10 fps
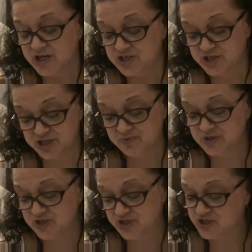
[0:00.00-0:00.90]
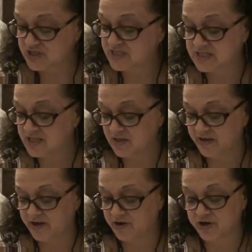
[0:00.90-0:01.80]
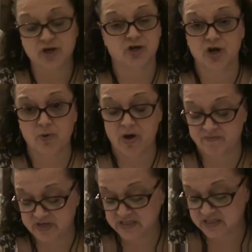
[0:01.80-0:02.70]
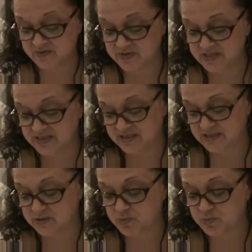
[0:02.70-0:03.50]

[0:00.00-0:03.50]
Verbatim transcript: she was just declared no evidence of disease,